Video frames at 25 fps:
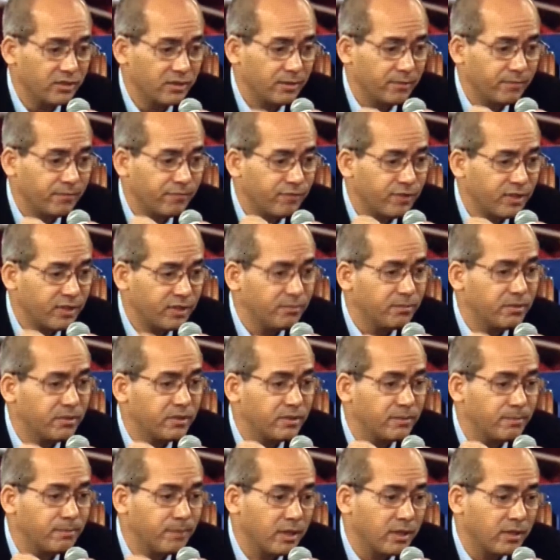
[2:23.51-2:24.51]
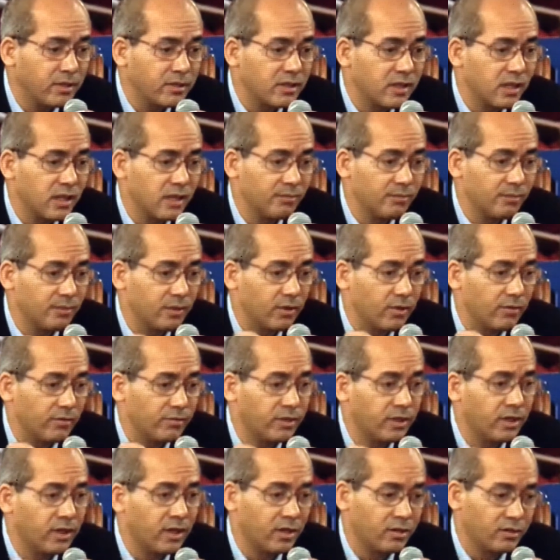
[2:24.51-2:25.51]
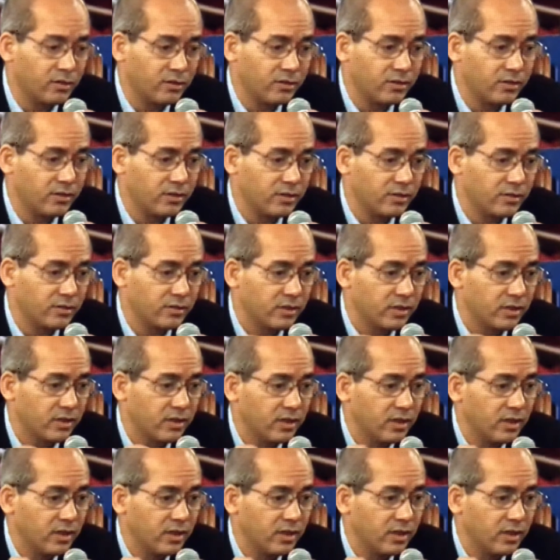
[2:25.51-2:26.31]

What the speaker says: the fundamental paradigm of the consciousness